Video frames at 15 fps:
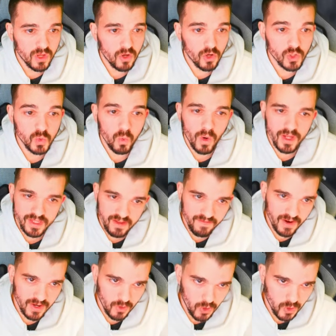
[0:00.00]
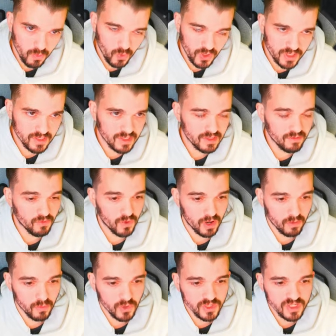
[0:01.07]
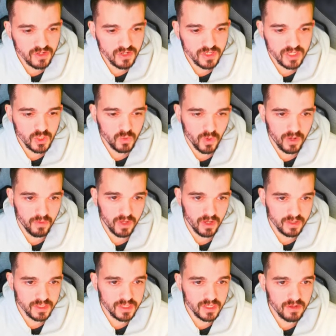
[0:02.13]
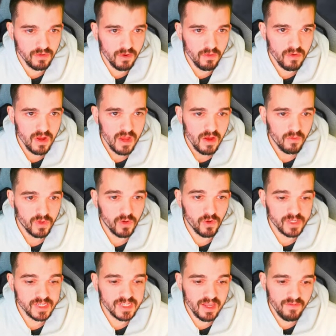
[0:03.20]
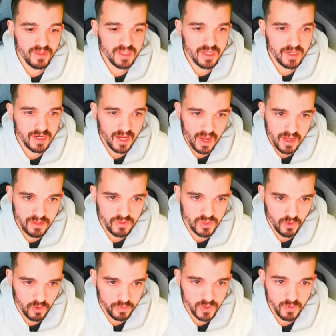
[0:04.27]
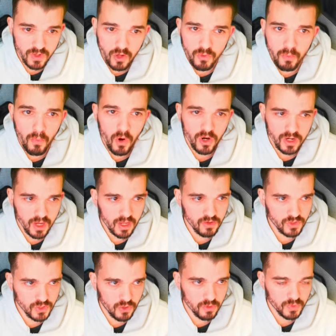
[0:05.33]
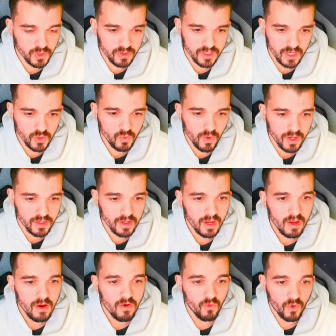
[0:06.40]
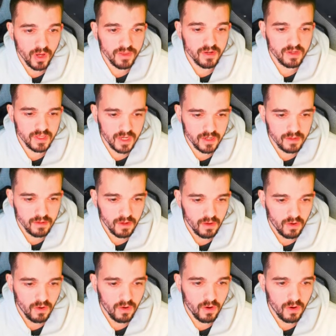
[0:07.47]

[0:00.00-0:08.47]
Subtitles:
We got one divine orb with rare monsters, this one we got 0. We got 17 chaos orbs, we got more chaos orbs on that one rather than